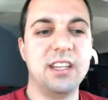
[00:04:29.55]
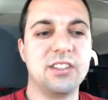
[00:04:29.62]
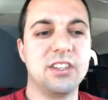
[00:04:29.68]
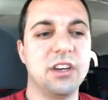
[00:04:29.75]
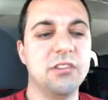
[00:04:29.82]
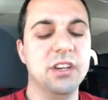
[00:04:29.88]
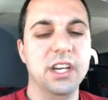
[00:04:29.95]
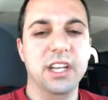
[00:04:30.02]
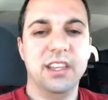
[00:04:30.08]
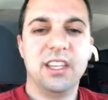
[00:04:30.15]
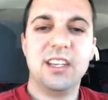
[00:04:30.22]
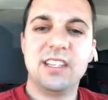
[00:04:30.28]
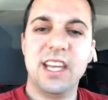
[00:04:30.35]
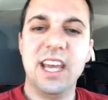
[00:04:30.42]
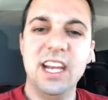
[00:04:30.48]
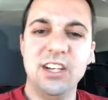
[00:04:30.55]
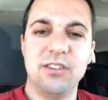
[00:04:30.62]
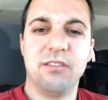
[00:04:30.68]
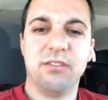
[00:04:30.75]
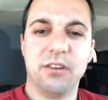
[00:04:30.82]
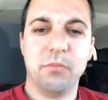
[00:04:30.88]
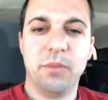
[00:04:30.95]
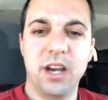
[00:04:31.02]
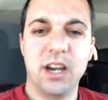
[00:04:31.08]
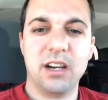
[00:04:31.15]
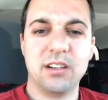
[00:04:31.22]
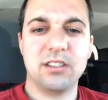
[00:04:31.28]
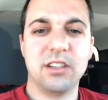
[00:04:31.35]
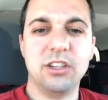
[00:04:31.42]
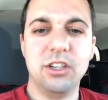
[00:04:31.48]
And so the danger of
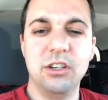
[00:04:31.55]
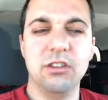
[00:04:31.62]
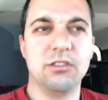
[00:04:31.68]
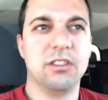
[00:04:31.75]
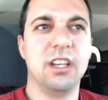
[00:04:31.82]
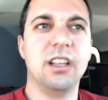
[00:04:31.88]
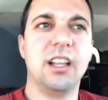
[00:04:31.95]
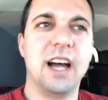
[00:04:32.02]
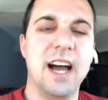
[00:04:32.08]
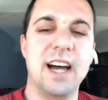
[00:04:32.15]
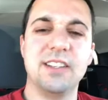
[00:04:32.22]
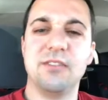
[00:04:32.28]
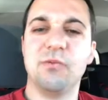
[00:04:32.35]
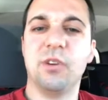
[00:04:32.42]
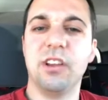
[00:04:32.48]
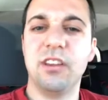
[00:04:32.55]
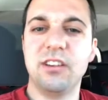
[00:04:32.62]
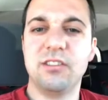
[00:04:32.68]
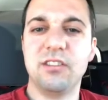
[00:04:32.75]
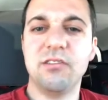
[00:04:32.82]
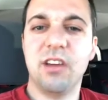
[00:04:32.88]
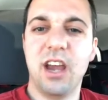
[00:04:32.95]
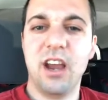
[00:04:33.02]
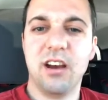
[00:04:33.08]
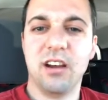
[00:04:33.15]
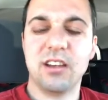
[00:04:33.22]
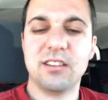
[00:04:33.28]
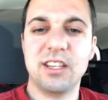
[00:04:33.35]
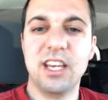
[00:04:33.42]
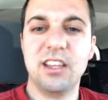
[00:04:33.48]
comparison usually lies in one of these two areas.